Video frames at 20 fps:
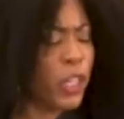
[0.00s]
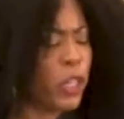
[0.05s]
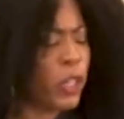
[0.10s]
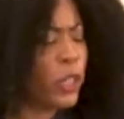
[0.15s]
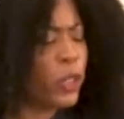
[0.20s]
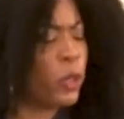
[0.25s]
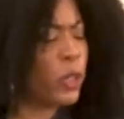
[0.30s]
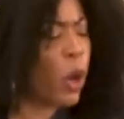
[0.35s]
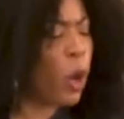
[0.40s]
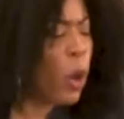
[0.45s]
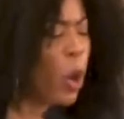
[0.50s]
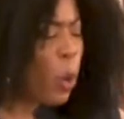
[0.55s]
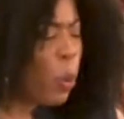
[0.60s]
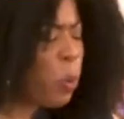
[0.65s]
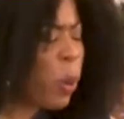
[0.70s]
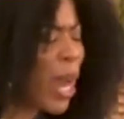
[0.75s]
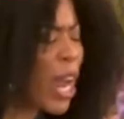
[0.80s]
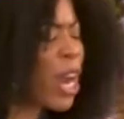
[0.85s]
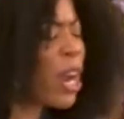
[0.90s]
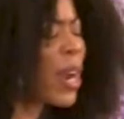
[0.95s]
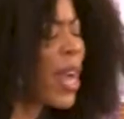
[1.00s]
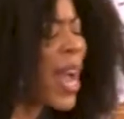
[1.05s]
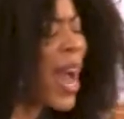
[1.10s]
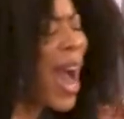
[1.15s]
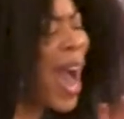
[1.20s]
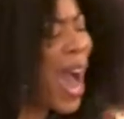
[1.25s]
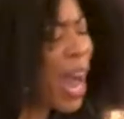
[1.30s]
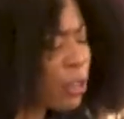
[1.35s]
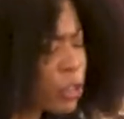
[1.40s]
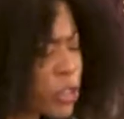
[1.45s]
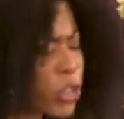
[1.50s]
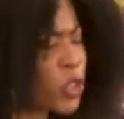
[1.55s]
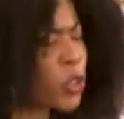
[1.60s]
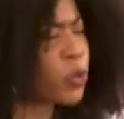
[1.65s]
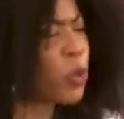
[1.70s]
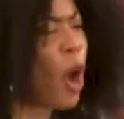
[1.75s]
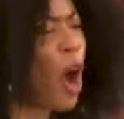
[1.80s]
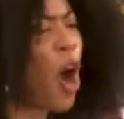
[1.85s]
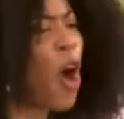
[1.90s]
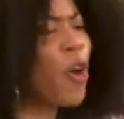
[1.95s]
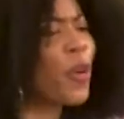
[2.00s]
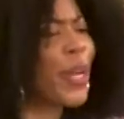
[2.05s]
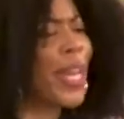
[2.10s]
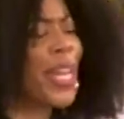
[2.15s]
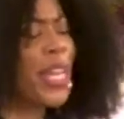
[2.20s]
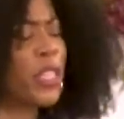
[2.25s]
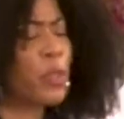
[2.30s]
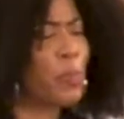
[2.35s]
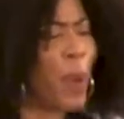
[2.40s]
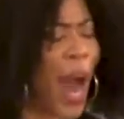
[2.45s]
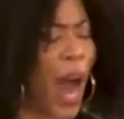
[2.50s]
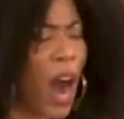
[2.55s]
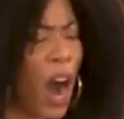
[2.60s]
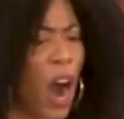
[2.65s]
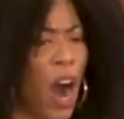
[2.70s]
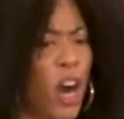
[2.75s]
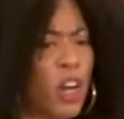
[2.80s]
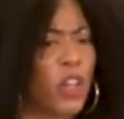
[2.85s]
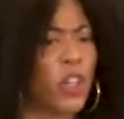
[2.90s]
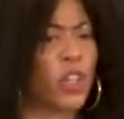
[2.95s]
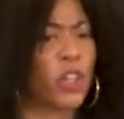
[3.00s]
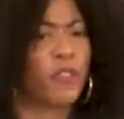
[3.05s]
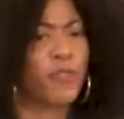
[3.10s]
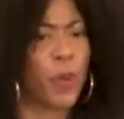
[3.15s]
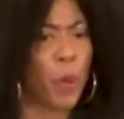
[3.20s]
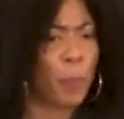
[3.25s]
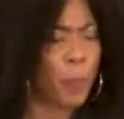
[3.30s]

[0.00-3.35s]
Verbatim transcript: you know, where, how strong is my hunger for